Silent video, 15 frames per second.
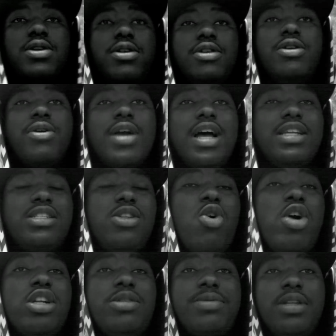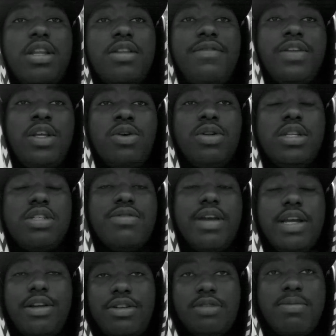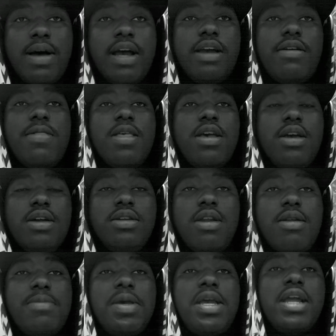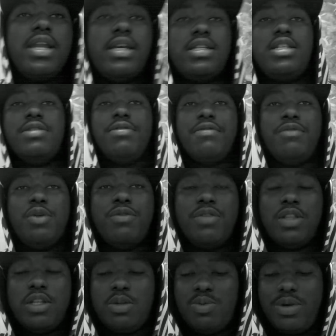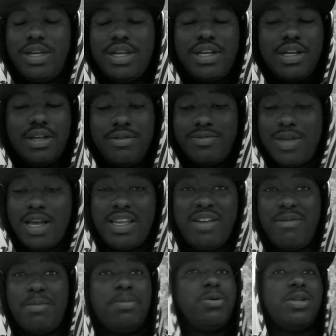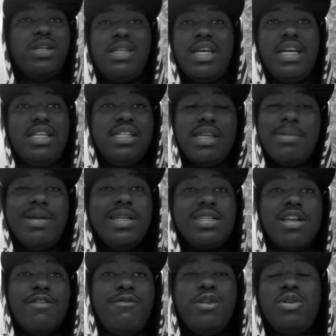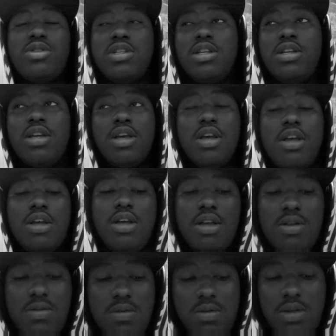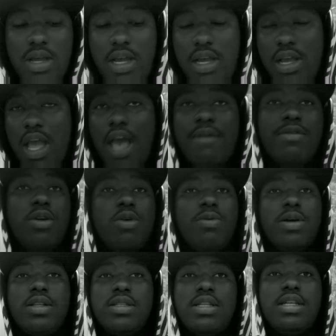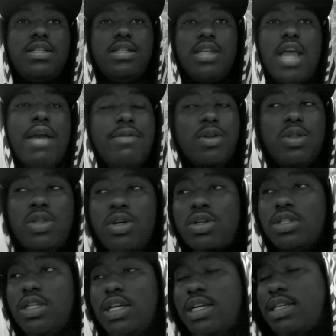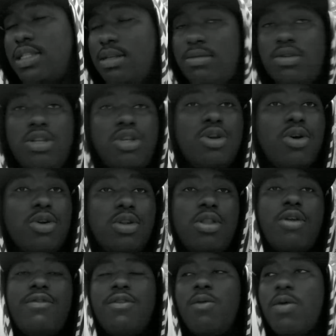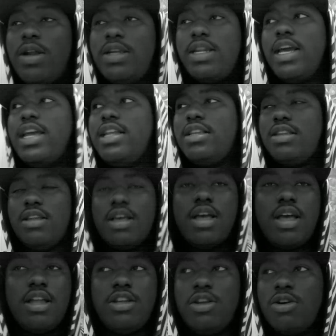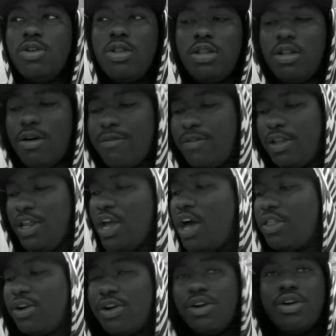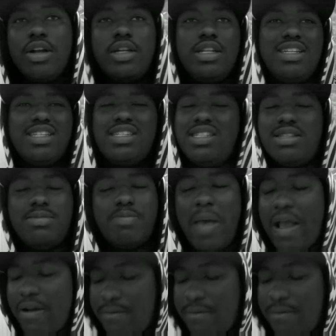Yo, guys, large Lauren the video, and this right here is my WWE NXT review for this week. I give up on the dates. I mean, it's confusing. They have it on Wednesdays, and they have it on Thursdays, and you go to look for one date, and you go look for the other, and then it's just back